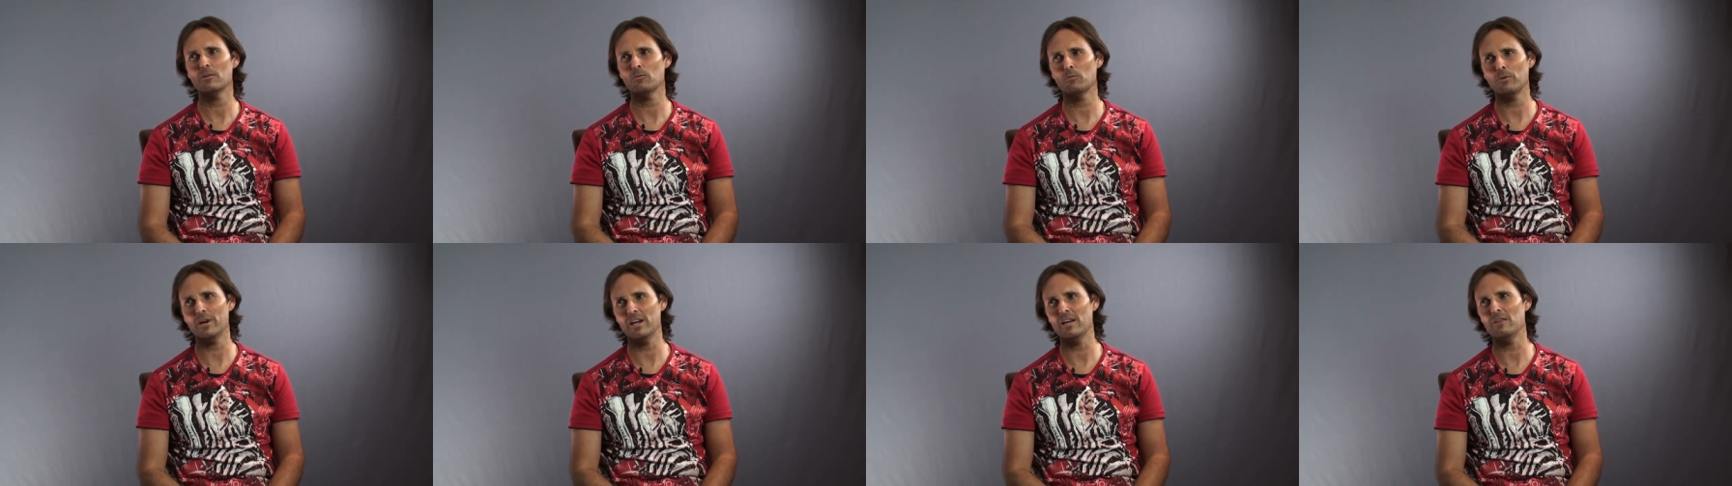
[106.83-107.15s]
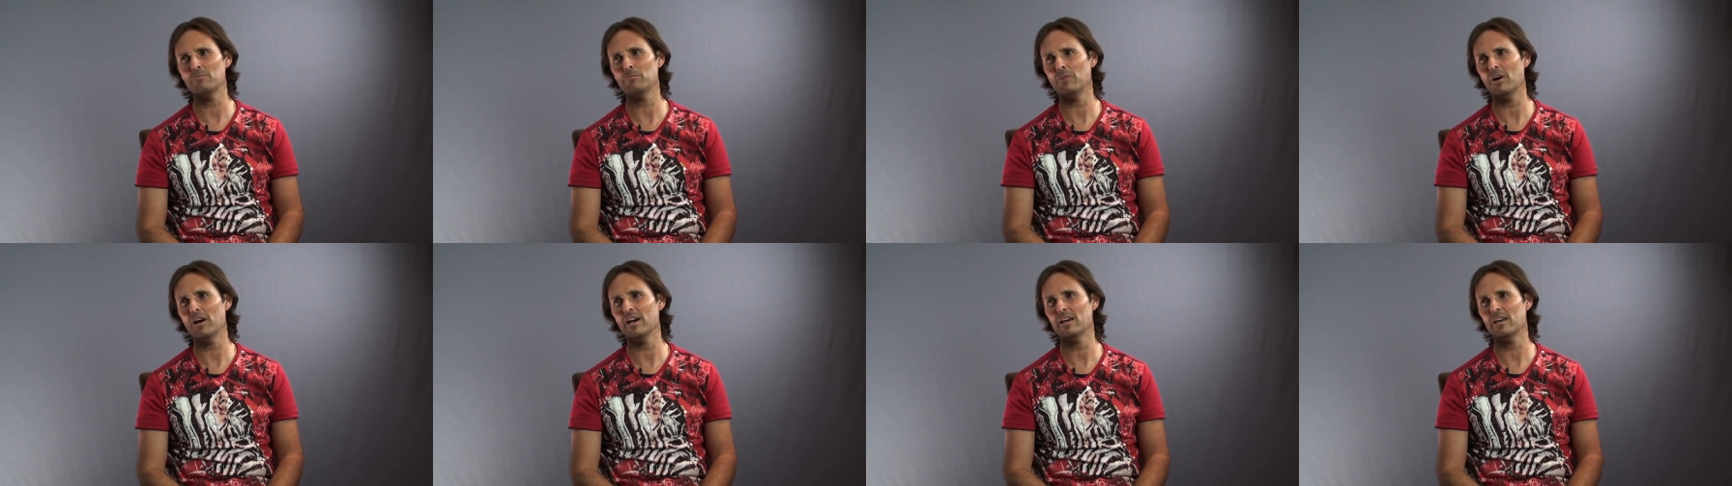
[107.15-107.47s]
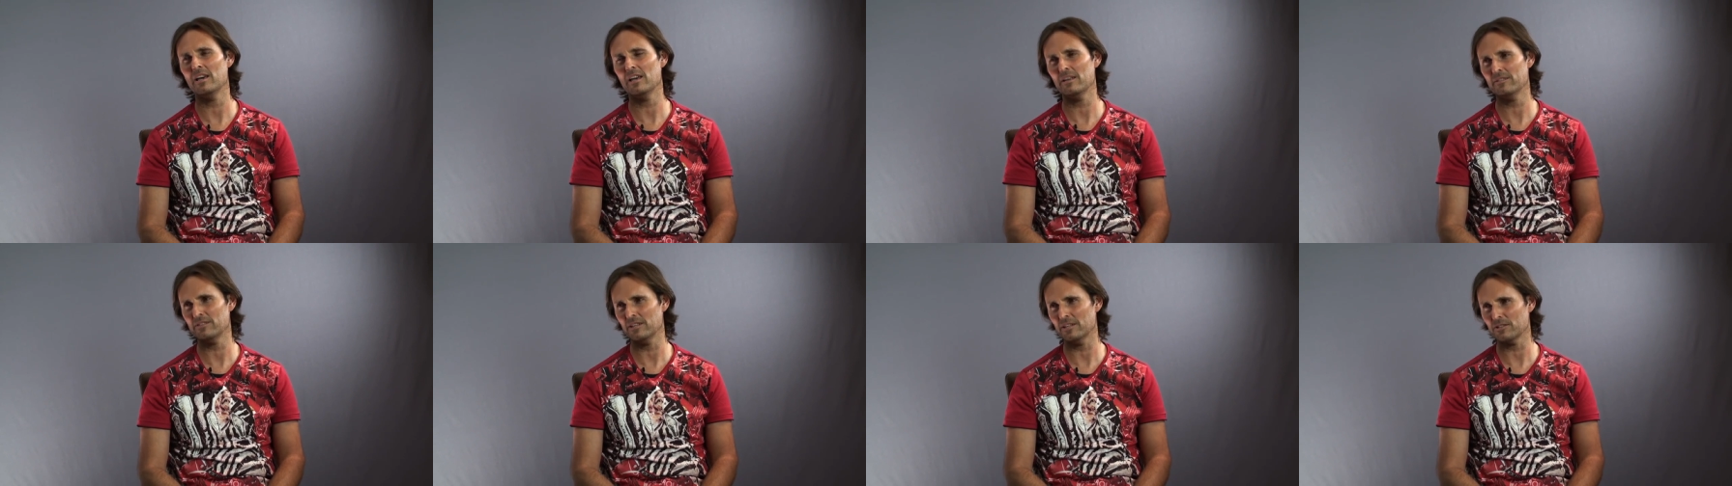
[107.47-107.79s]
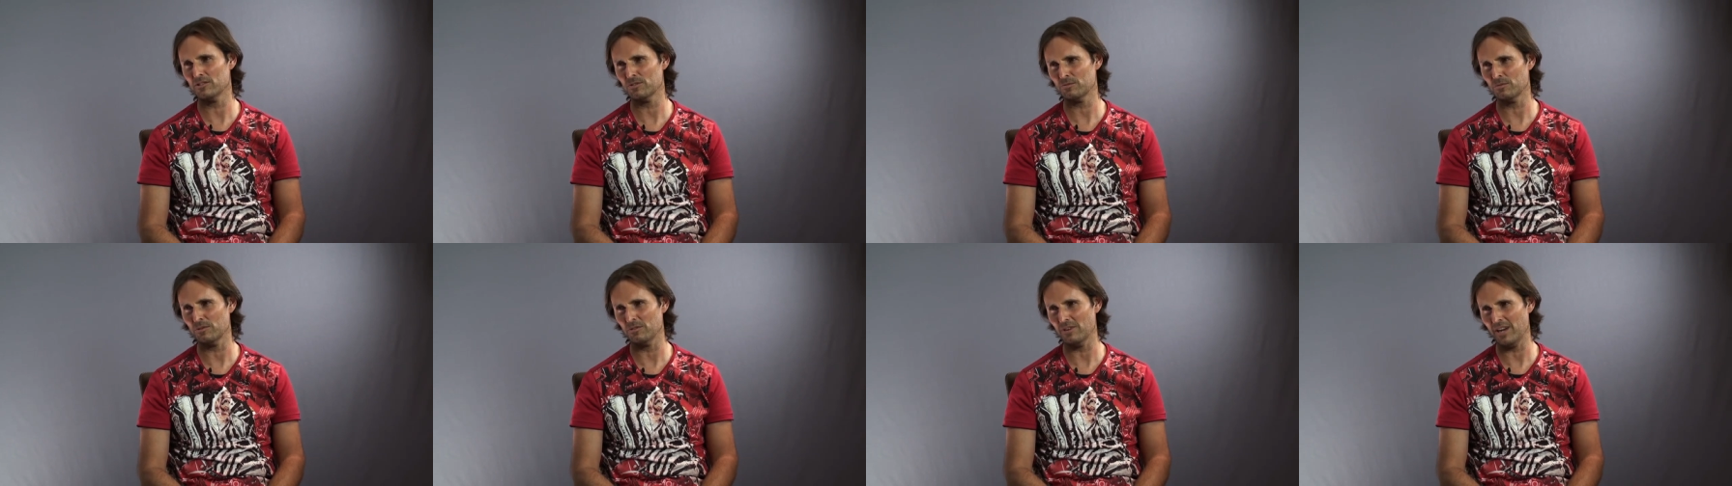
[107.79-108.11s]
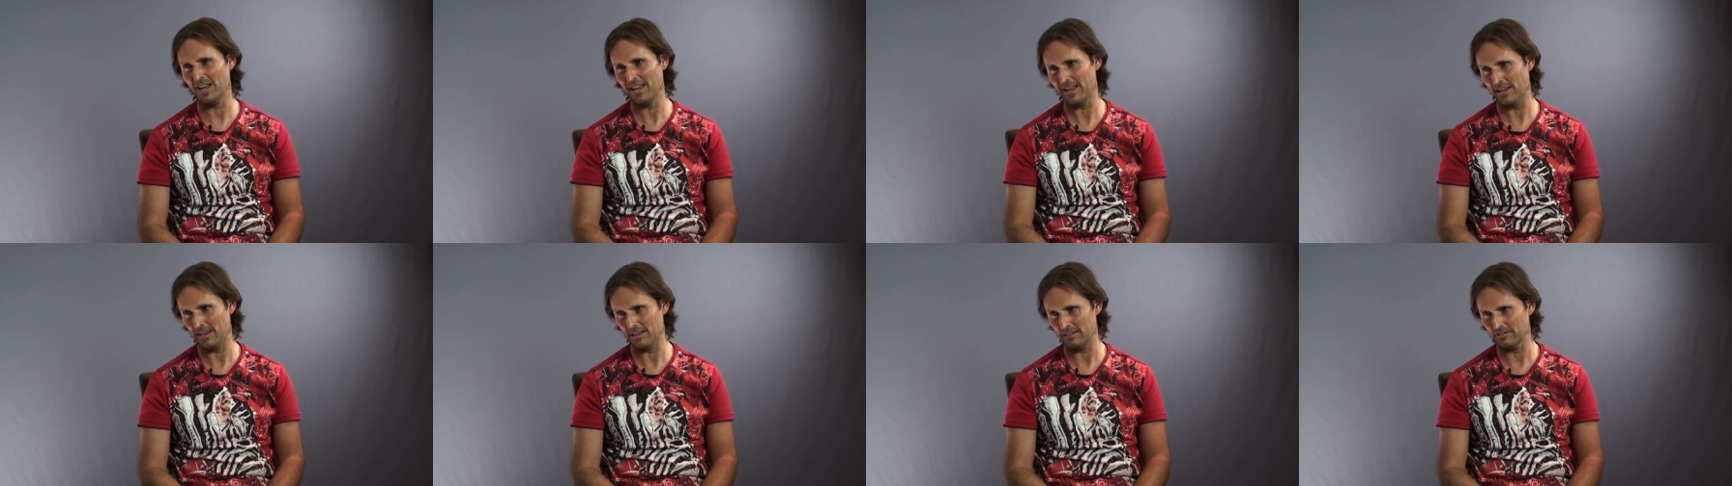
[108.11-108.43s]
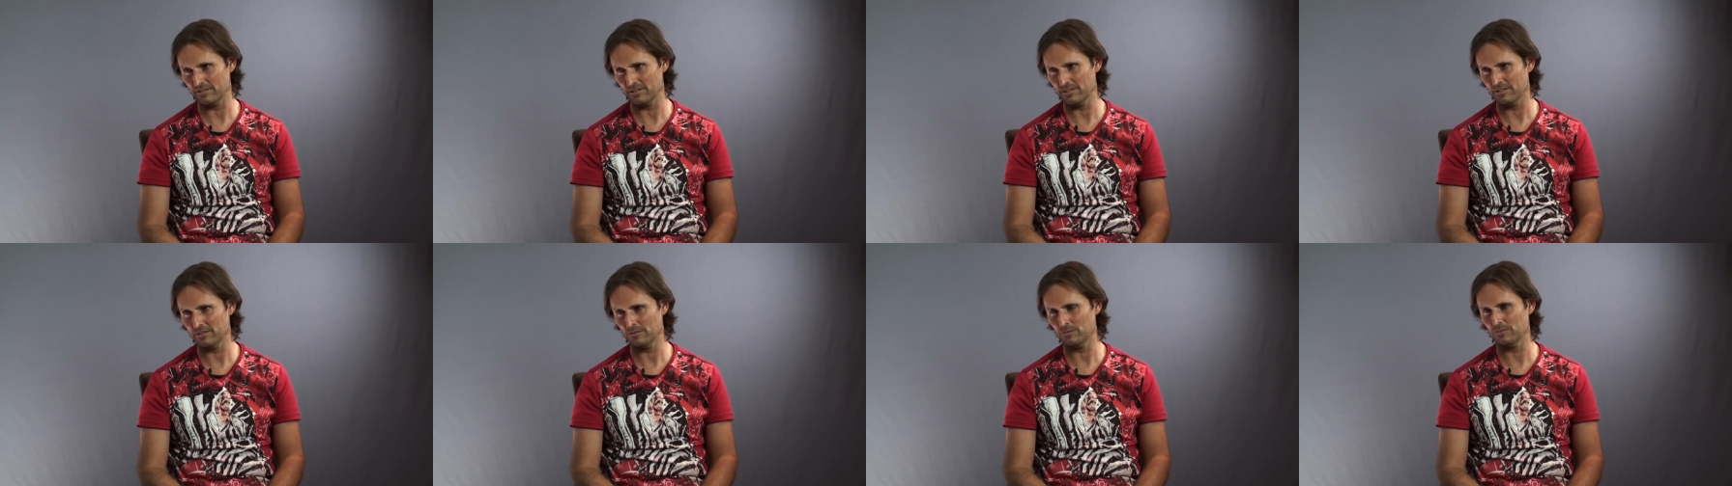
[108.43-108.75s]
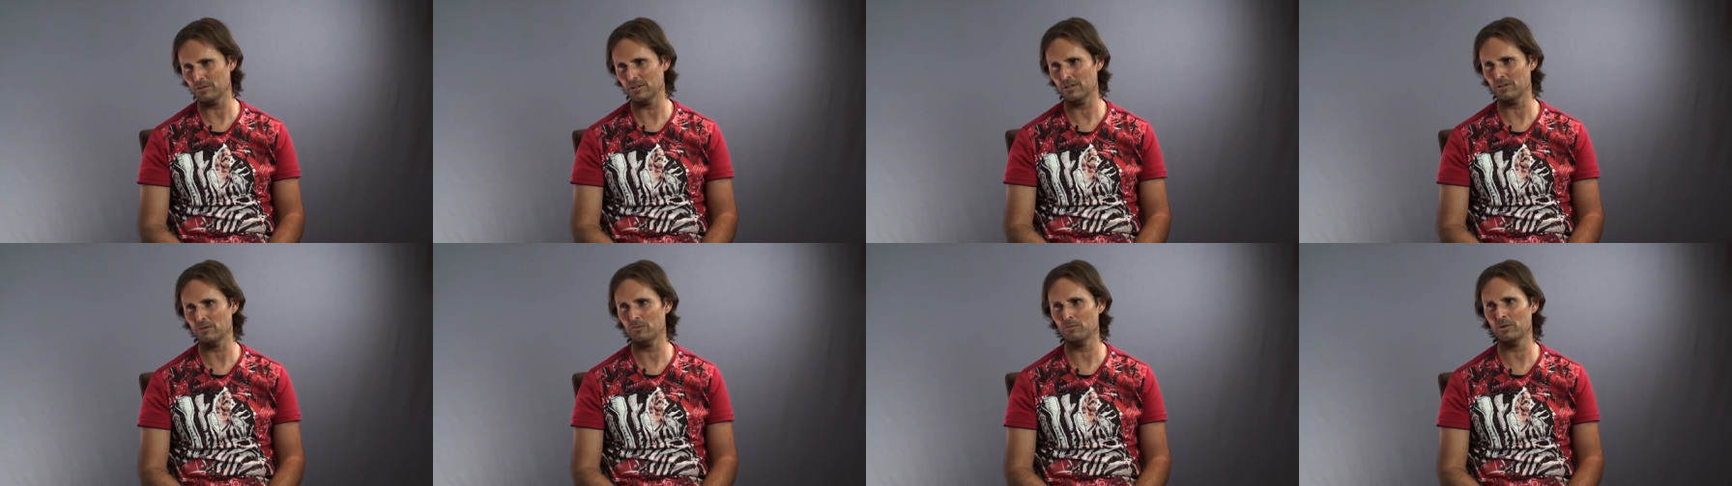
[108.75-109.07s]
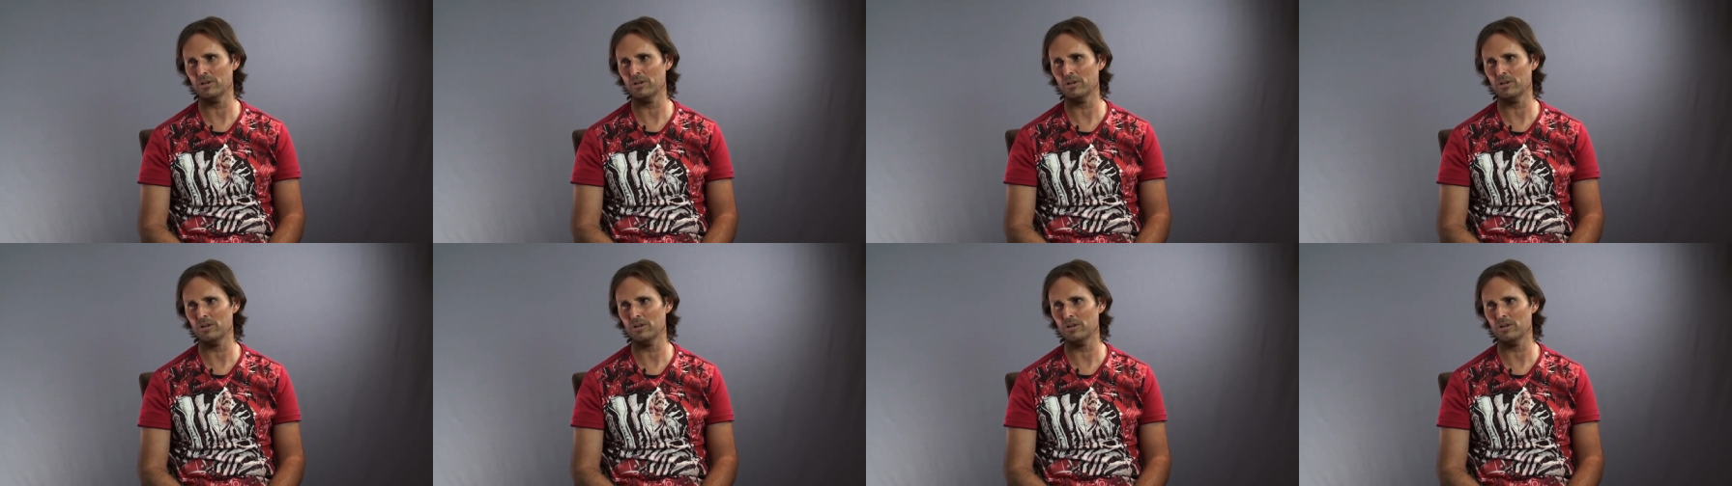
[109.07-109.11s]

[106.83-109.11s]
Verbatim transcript: where my ethics were out where,